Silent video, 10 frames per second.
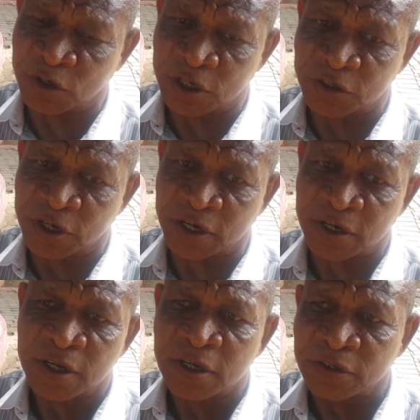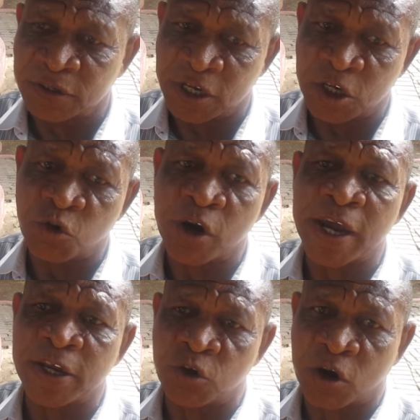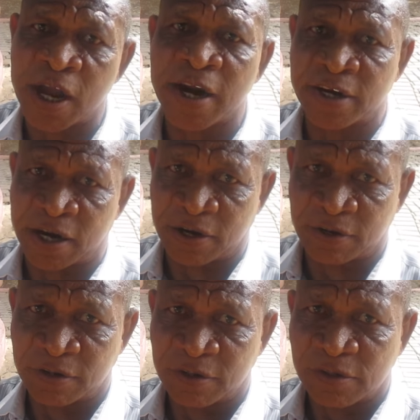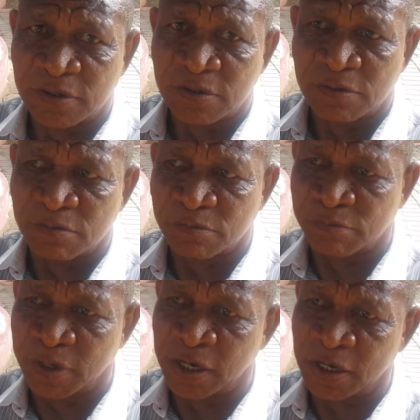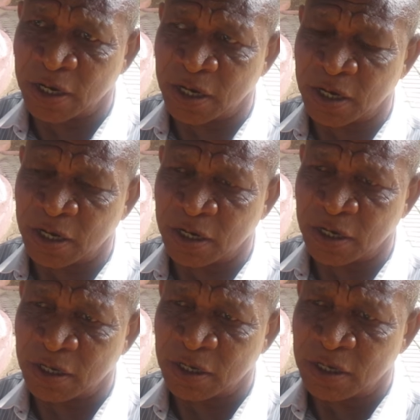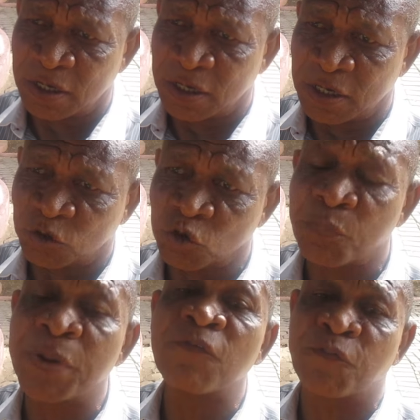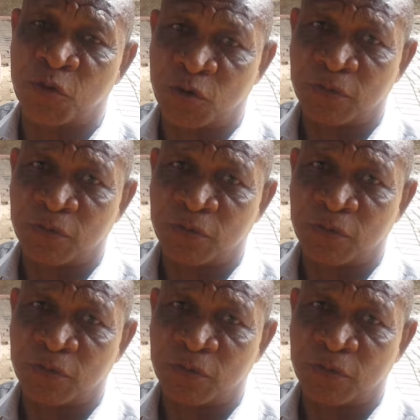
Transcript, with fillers: injury, then you end your career. But then uh, it's so painful.